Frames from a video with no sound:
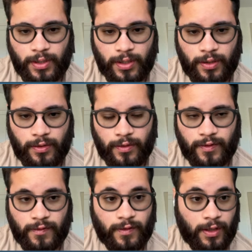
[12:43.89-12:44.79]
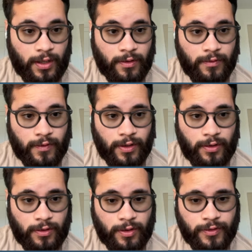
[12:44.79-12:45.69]
this is how it's gonna look in
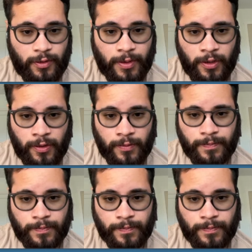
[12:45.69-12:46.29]
the terminal.